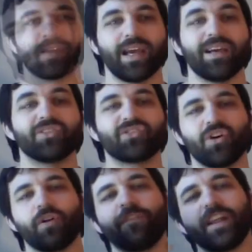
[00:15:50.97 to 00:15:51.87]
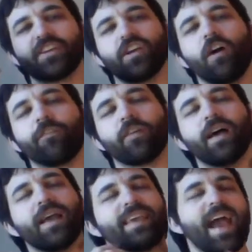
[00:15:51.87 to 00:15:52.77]
So to finish off,
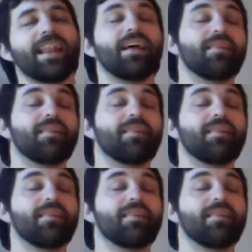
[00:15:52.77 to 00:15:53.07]
again,